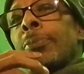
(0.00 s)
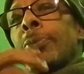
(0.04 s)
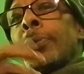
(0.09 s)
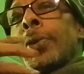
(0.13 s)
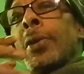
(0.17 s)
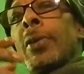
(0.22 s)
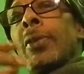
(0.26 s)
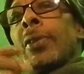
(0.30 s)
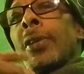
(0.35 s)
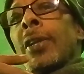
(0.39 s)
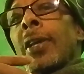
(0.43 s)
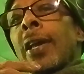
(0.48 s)

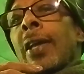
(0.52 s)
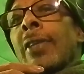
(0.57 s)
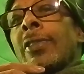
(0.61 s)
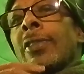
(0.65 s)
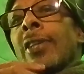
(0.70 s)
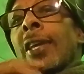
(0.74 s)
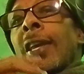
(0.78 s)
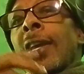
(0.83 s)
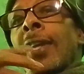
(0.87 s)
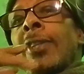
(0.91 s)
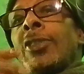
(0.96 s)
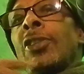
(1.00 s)
purely as
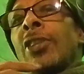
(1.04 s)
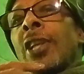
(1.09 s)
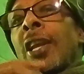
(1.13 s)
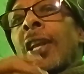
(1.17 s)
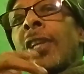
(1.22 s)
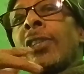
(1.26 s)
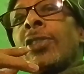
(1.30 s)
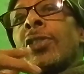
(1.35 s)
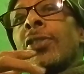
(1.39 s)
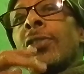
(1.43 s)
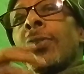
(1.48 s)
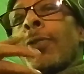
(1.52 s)
an
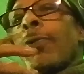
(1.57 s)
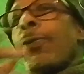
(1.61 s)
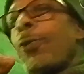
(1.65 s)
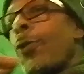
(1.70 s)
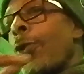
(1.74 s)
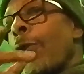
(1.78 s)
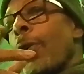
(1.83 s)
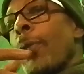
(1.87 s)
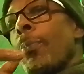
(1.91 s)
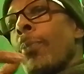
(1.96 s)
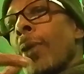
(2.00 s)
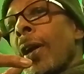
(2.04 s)
educational
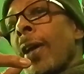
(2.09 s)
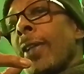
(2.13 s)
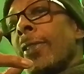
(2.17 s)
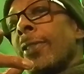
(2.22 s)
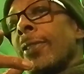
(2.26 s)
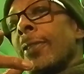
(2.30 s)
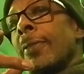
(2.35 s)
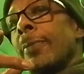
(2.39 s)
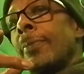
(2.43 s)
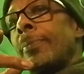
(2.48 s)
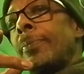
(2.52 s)
format,